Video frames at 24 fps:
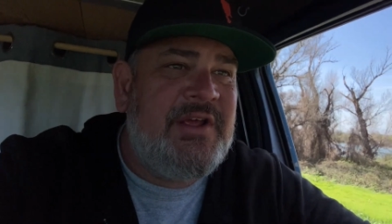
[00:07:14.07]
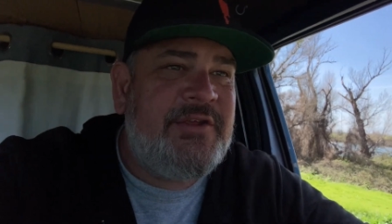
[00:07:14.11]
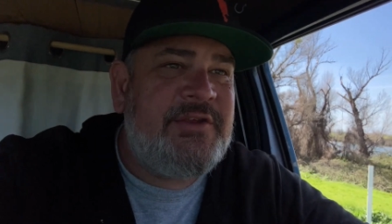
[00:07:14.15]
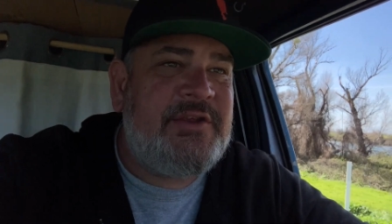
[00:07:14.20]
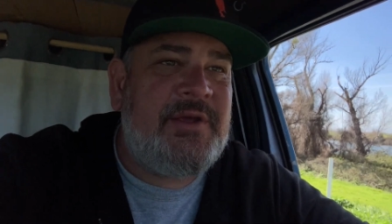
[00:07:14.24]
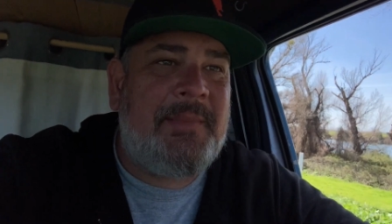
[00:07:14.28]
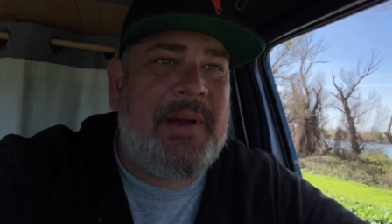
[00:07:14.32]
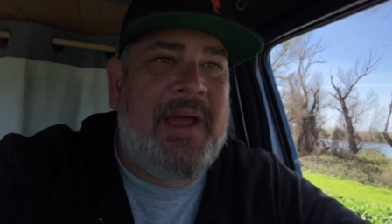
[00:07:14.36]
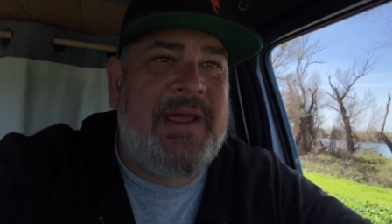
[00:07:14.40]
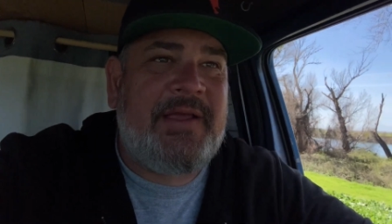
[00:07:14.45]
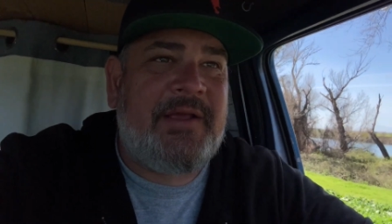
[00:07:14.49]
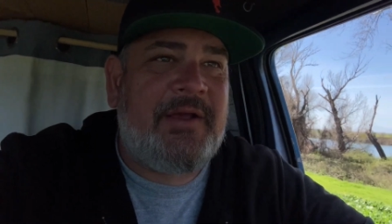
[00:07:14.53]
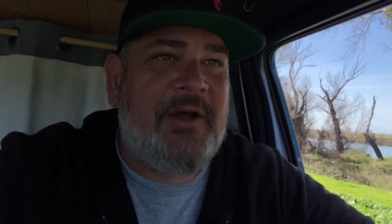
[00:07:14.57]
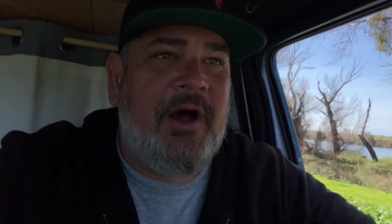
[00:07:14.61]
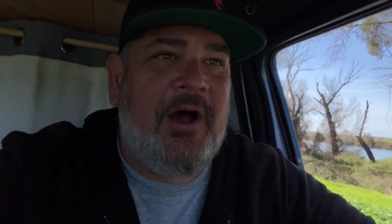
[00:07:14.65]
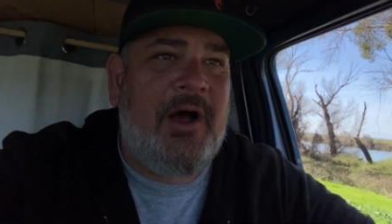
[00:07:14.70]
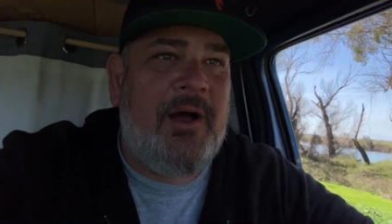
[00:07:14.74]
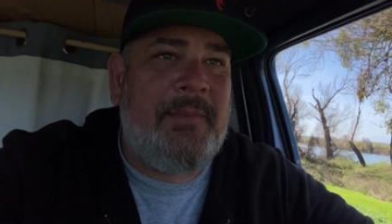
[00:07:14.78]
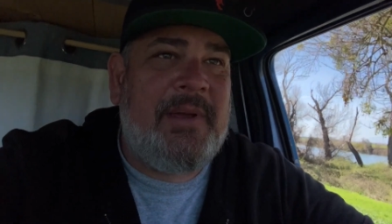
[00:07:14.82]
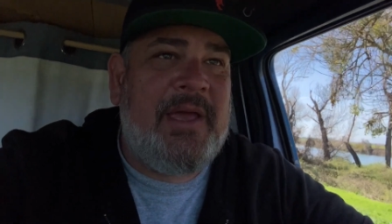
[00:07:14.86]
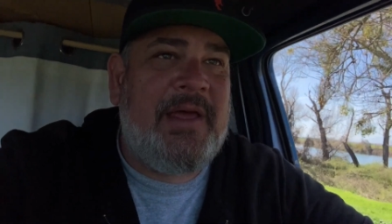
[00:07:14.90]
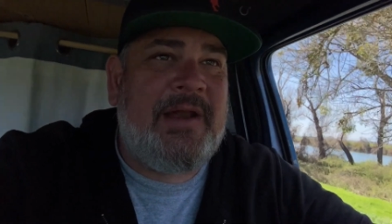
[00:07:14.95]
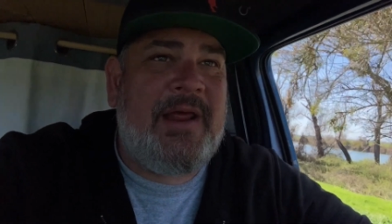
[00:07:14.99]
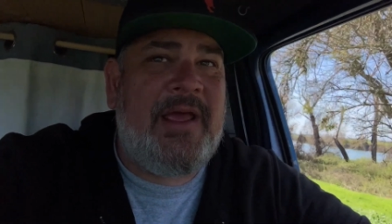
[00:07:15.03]
You might
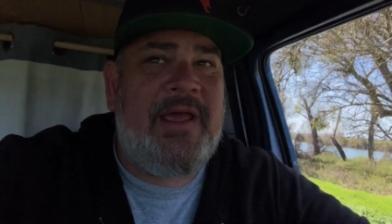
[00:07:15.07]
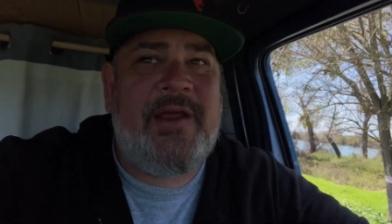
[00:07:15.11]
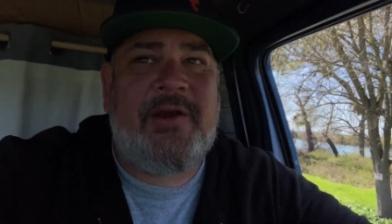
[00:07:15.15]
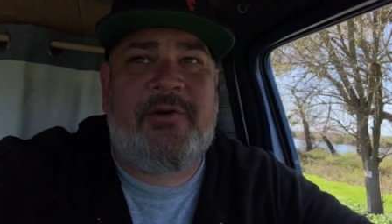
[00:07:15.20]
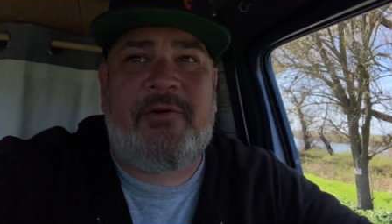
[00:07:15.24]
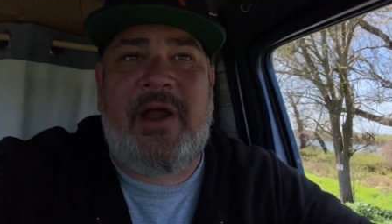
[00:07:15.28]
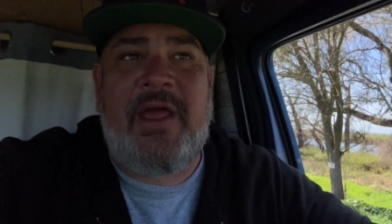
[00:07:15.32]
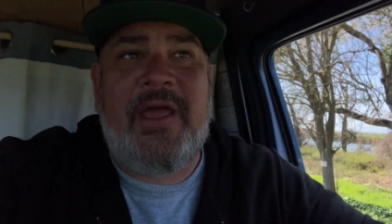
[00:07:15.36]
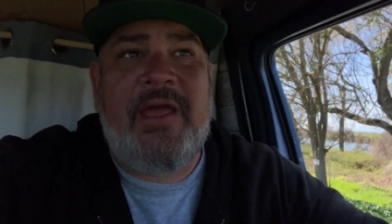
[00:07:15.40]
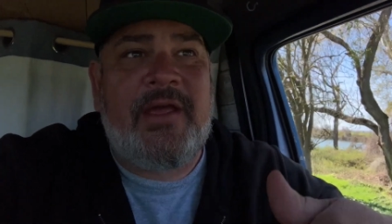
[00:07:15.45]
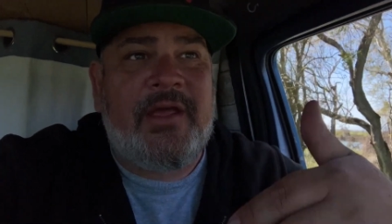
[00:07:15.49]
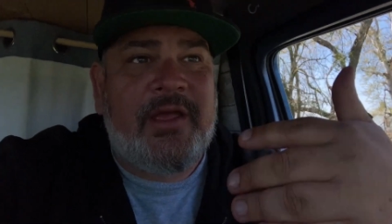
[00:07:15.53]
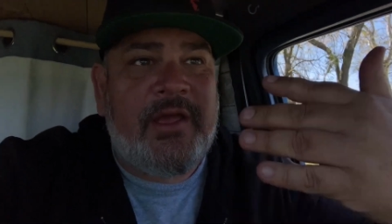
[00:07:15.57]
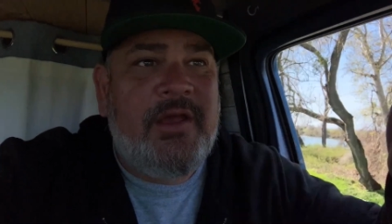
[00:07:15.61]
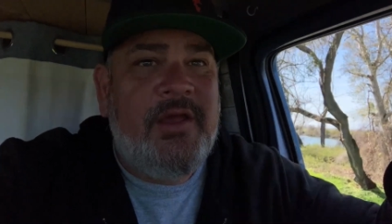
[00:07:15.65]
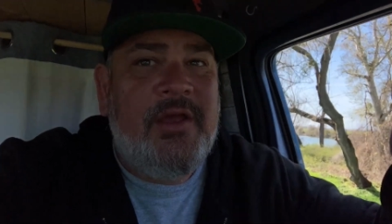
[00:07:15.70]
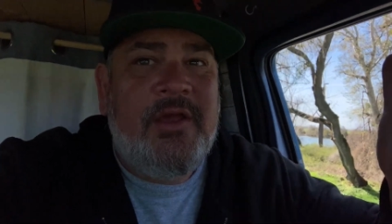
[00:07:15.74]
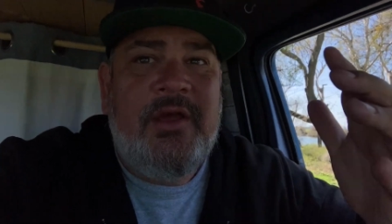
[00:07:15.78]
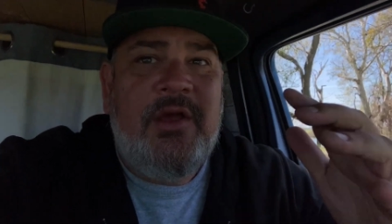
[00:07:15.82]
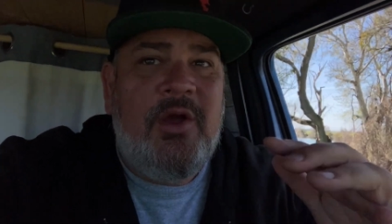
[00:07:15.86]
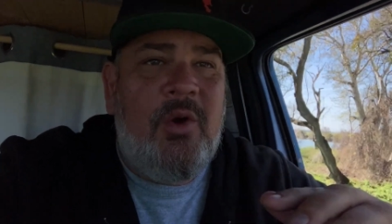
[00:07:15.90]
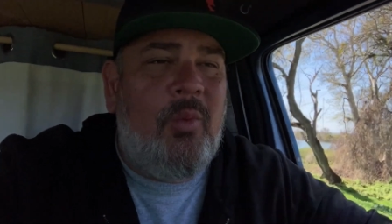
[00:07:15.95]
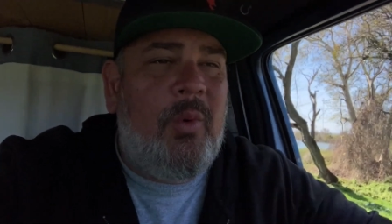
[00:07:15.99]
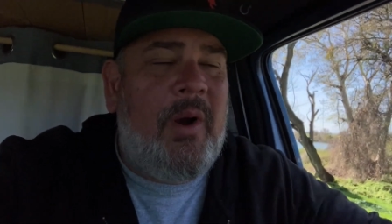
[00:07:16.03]
comment, hey, Greg,
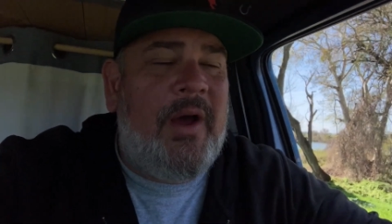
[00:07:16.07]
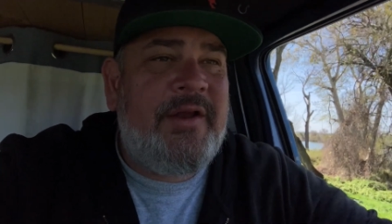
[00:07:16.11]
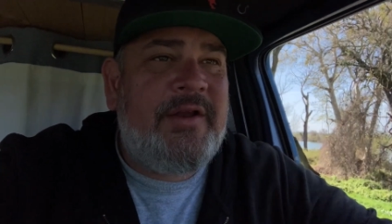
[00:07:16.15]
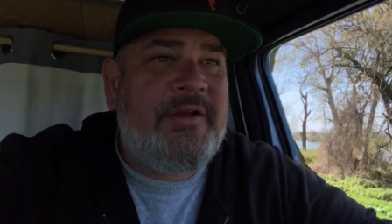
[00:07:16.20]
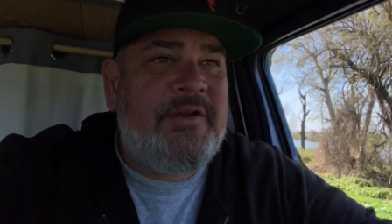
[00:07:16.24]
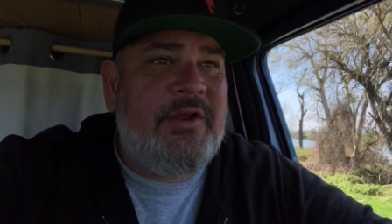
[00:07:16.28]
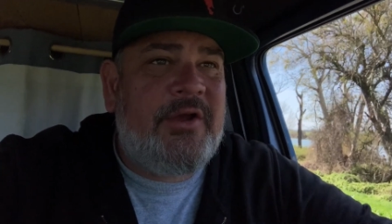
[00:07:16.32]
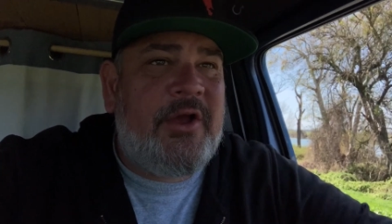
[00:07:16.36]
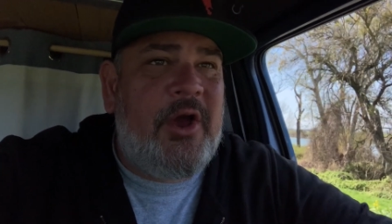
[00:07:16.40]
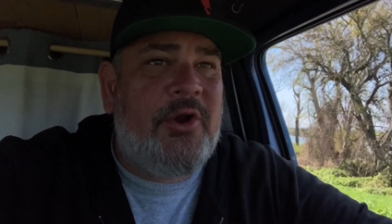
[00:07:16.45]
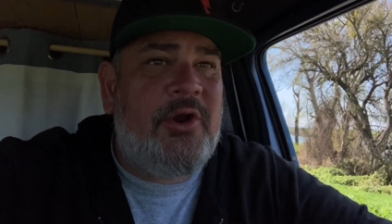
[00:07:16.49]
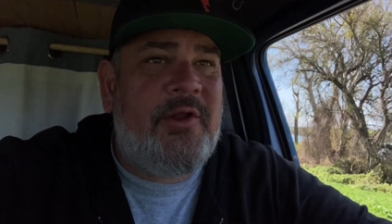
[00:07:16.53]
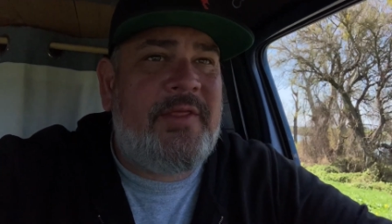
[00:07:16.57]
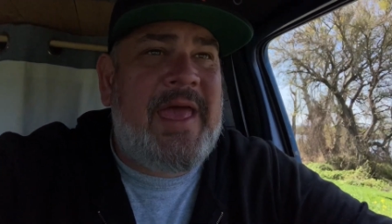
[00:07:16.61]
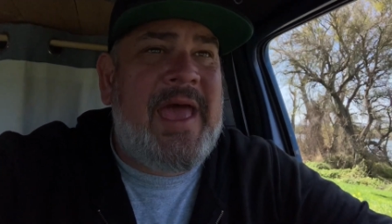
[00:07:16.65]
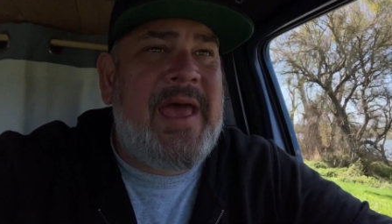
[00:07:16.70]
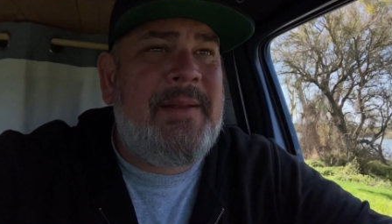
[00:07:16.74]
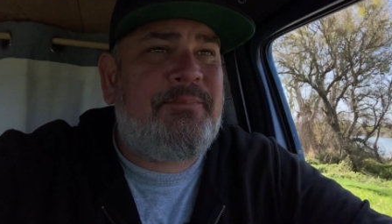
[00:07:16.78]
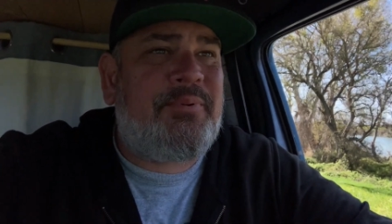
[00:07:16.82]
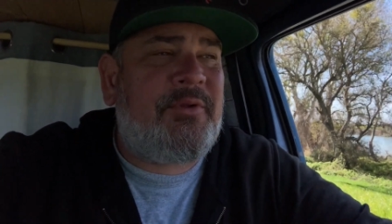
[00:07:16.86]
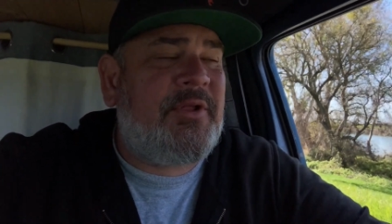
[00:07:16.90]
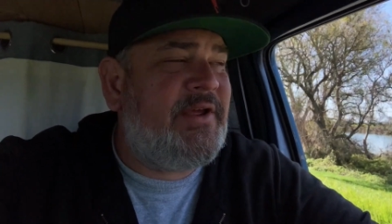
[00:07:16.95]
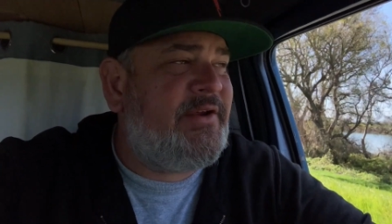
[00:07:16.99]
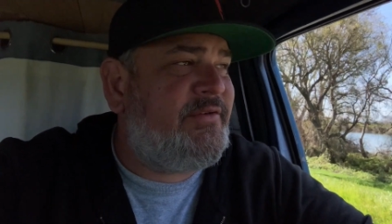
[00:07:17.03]
why didn't you go to
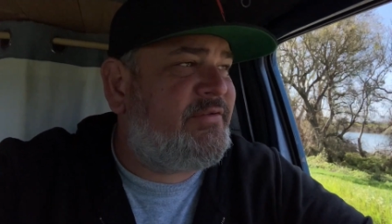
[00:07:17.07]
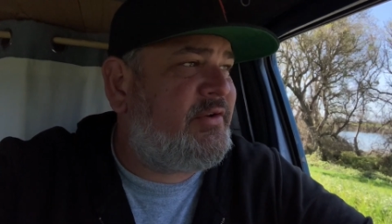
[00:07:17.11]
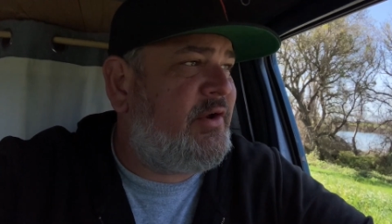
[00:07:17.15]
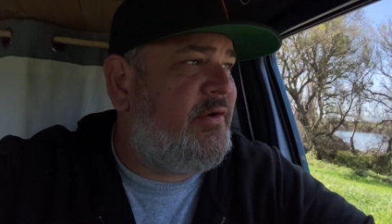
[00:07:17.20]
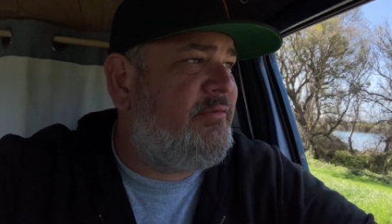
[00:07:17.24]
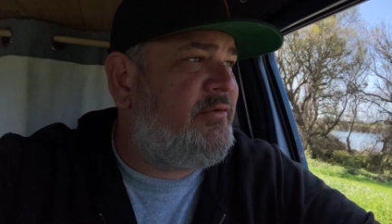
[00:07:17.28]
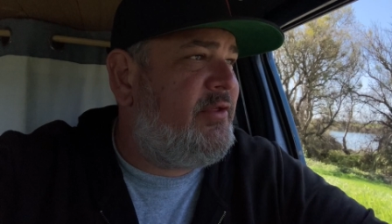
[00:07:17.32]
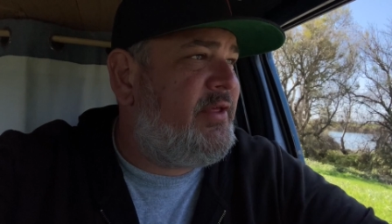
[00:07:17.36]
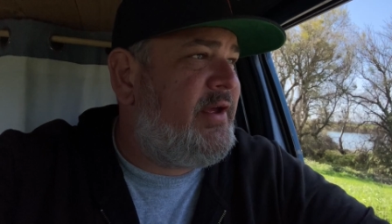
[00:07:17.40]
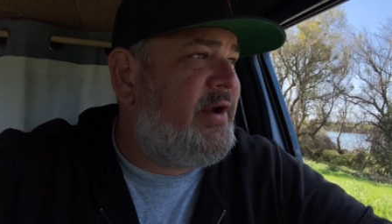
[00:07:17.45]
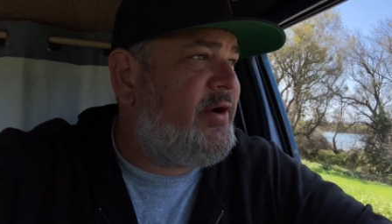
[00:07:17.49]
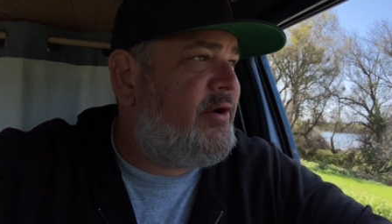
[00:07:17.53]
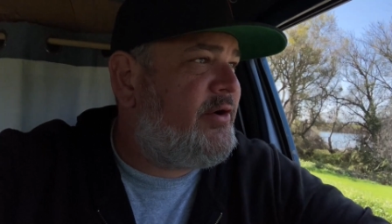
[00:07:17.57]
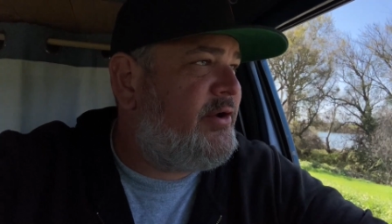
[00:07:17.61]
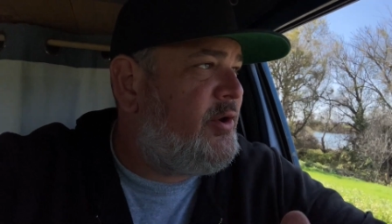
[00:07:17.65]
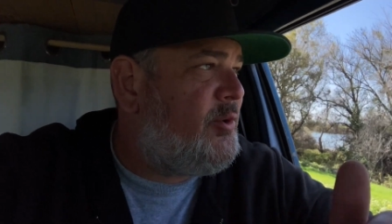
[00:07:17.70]
that place over there?